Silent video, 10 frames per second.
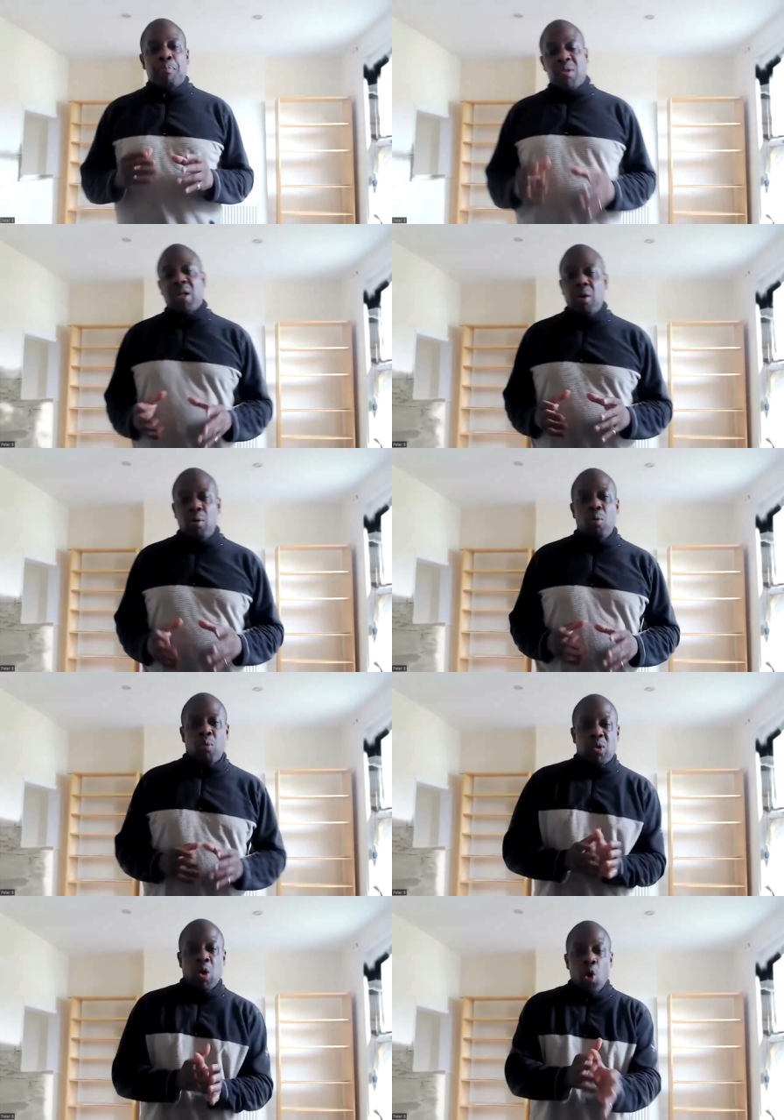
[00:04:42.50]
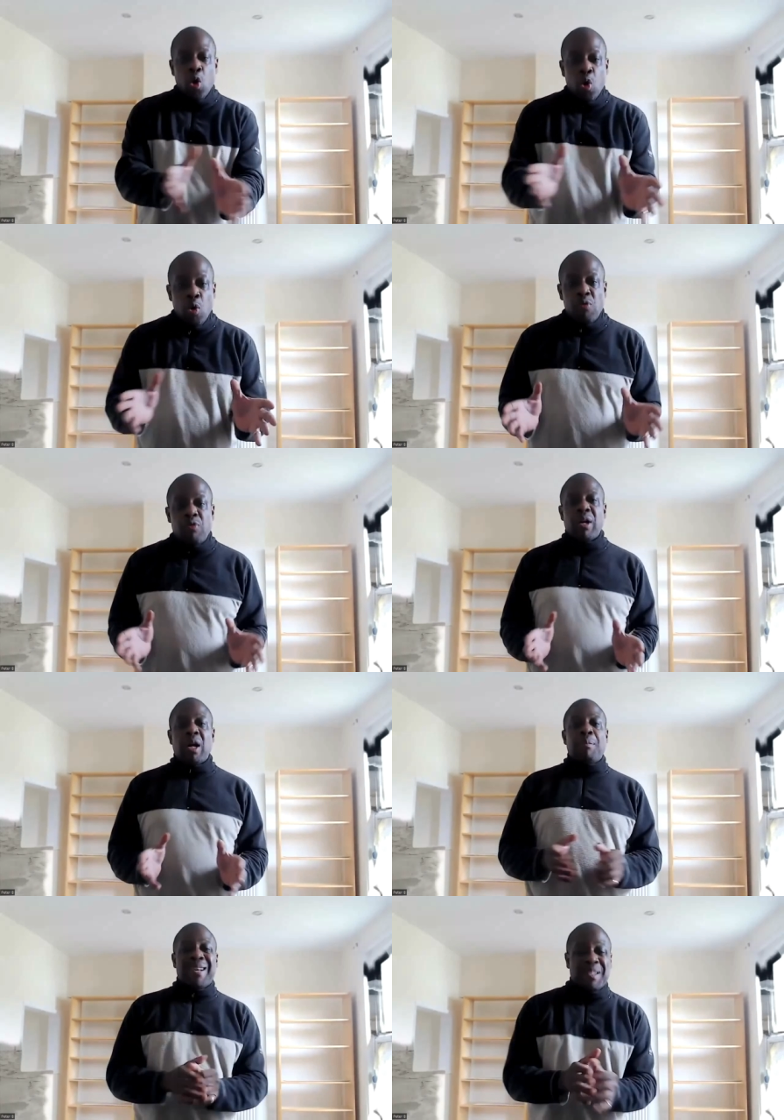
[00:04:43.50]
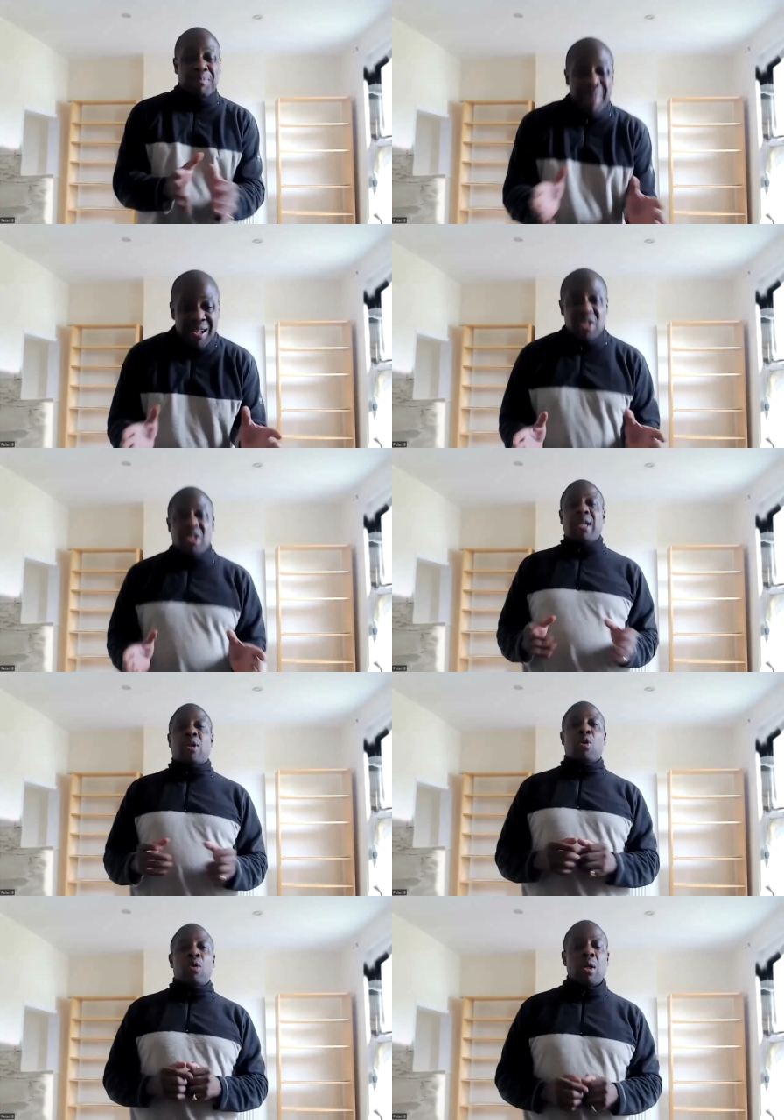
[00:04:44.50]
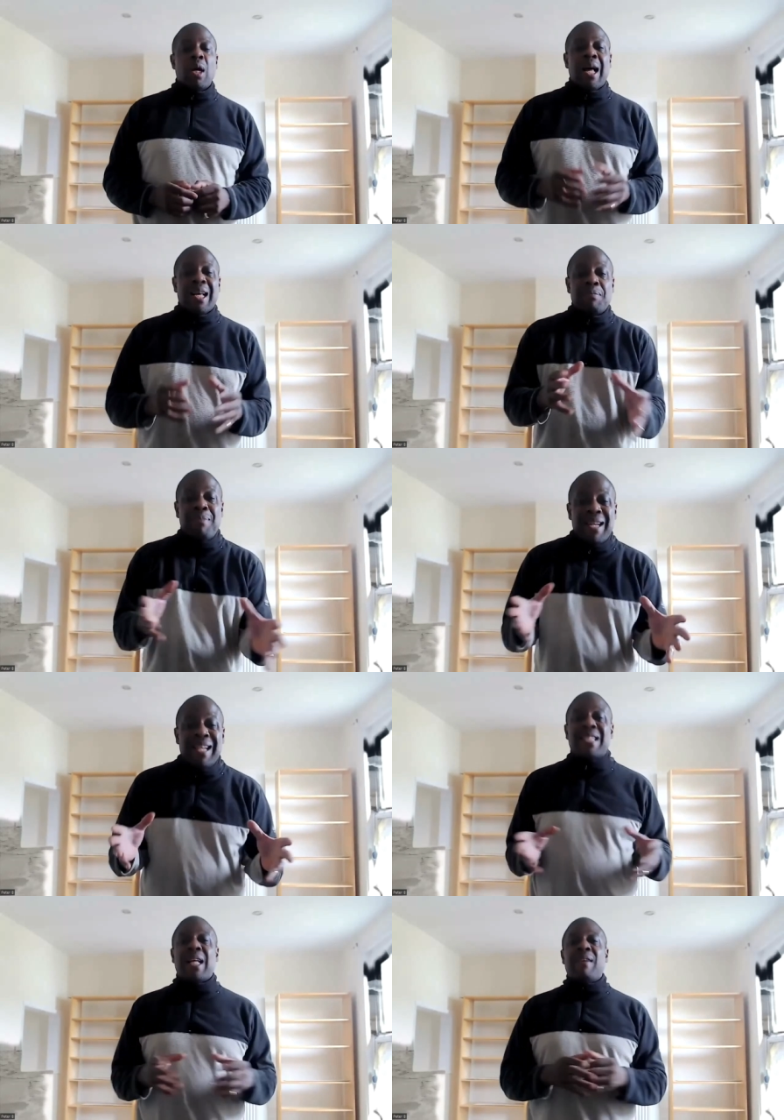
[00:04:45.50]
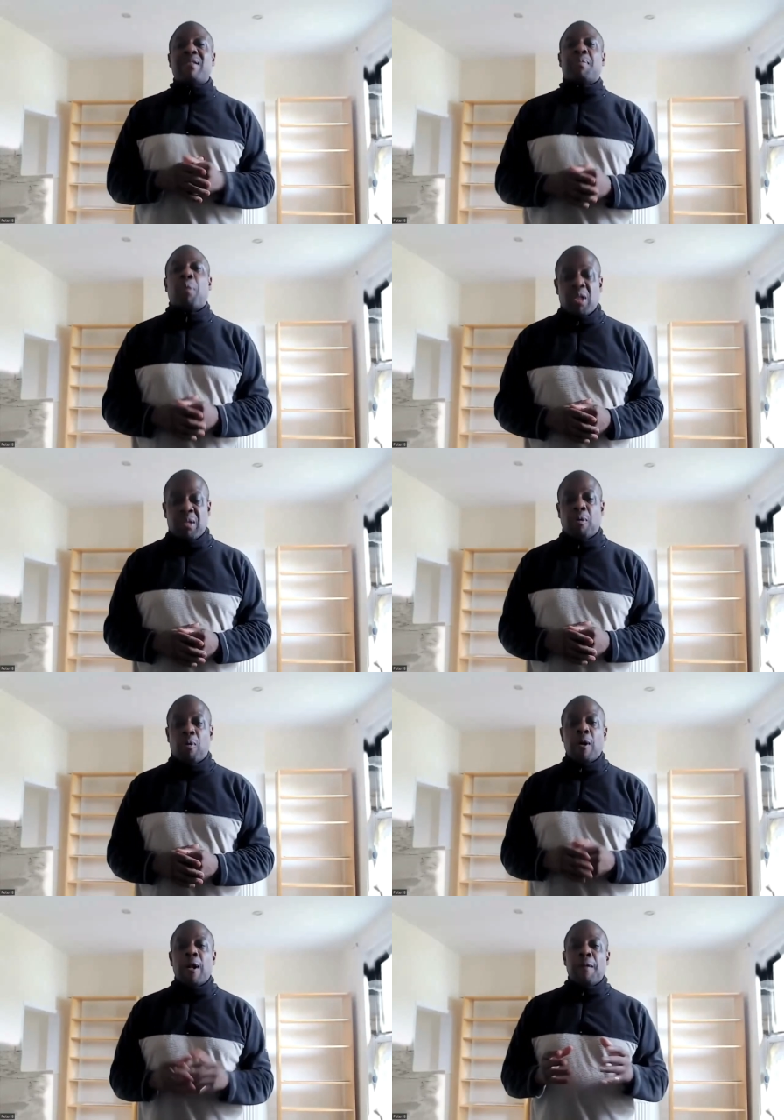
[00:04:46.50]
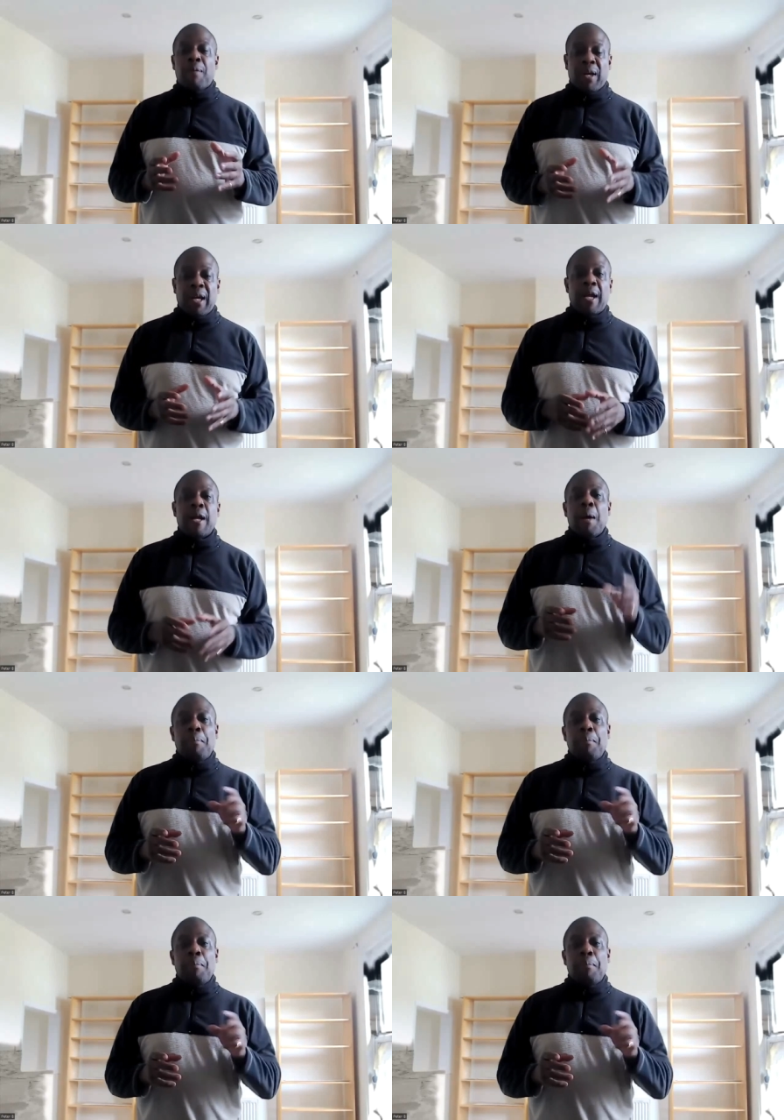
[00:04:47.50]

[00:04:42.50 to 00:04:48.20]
Brazil was hoovering up as much as it could, as many slaves as possible, okay?